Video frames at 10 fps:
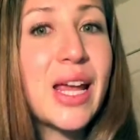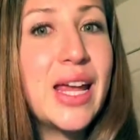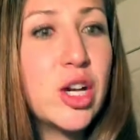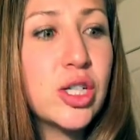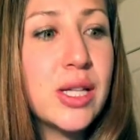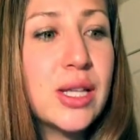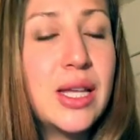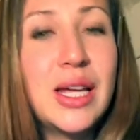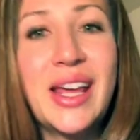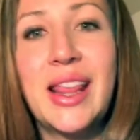Here's the
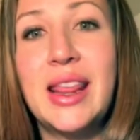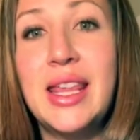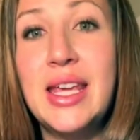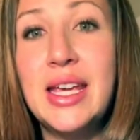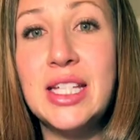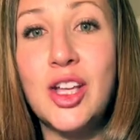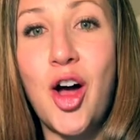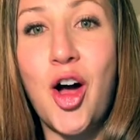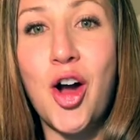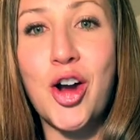thing. These
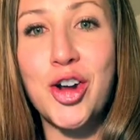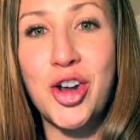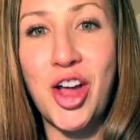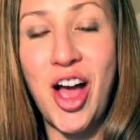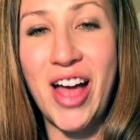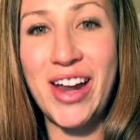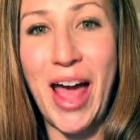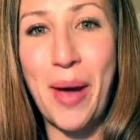are not